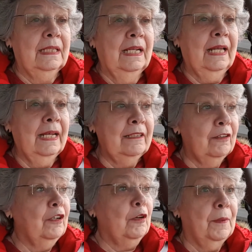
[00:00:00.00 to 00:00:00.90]
And I
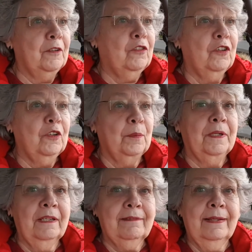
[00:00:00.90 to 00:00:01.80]
don't know about you,
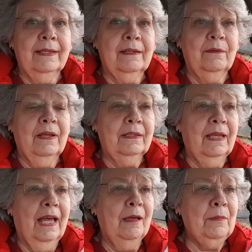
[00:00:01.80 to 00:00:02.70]
but it's like,
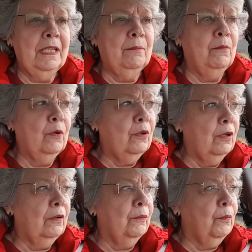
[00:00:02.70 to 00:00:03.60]
how many
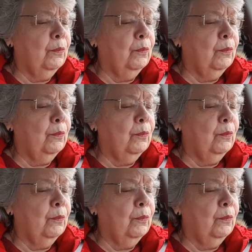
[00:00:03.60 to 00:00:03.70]
more